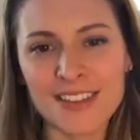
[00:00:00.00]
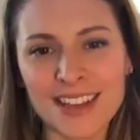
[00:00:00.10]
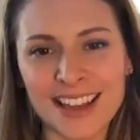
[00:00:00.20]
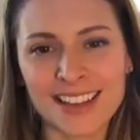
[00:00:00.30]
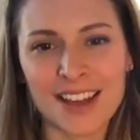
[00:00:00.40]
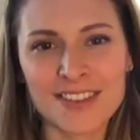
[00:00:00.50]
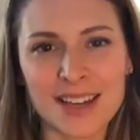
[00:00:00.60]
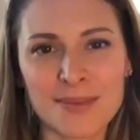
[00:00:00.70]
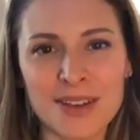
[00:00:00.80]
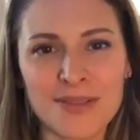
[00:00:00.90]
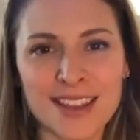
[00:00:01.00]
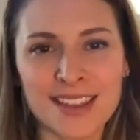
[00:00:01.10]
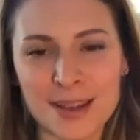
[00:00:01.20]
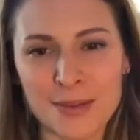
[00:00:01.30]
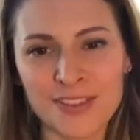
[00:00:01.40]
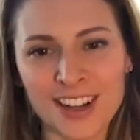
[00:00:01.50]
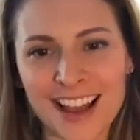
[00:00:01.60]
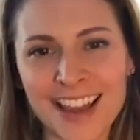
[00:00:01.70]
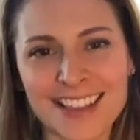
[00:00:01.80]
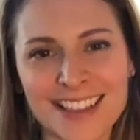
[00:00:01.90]
and I'd love to meet with some of your
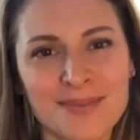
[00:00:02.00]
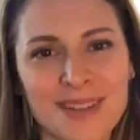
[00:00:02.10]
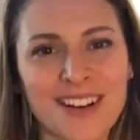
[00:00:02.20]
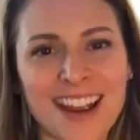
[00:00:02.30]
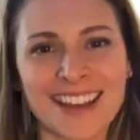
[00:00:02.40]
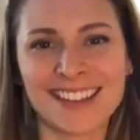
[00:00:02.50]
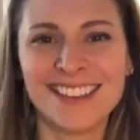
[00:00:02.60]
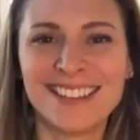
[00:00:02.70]
clients. It'd be great.